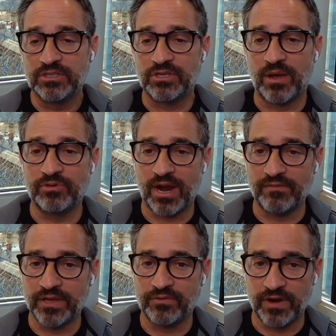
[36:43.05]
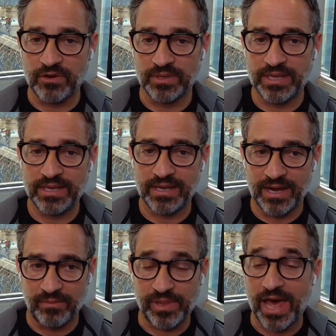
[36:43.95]
So I'm traveling frequently.
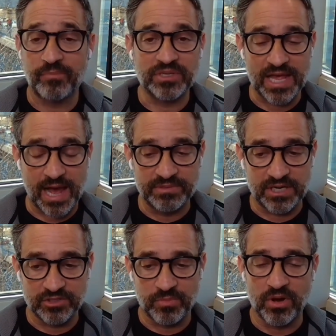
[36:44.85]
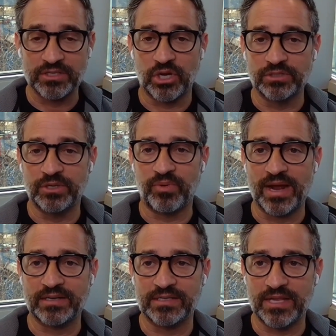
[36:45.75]
Platypus Labs is our small consulting
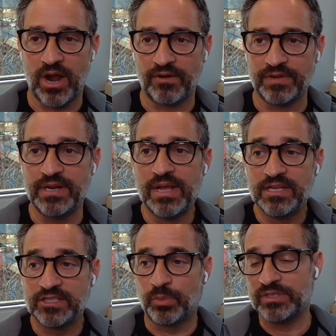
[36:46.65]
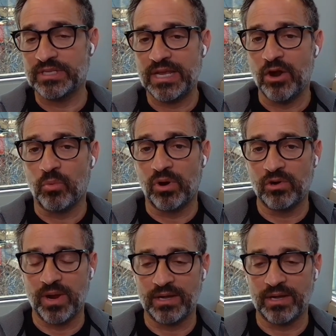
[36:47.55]
practice that often supports the keynote work.